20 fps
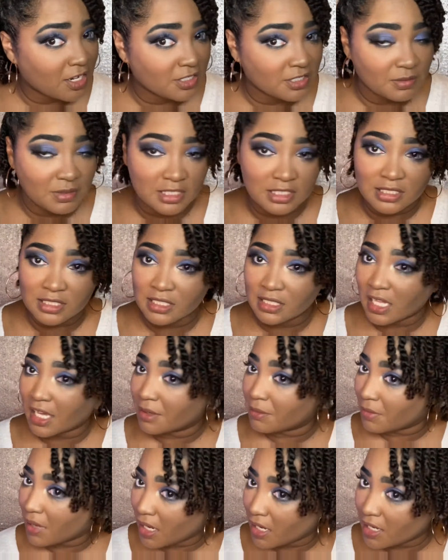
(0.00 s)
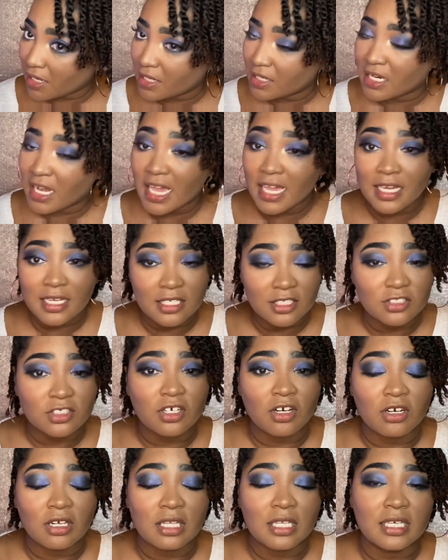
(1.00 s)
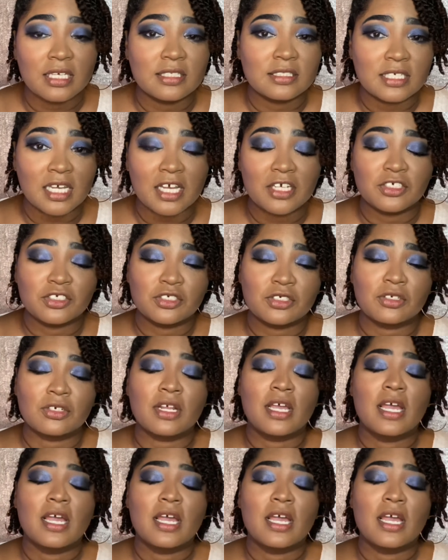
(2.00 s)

especially like mine, and it's curly textured,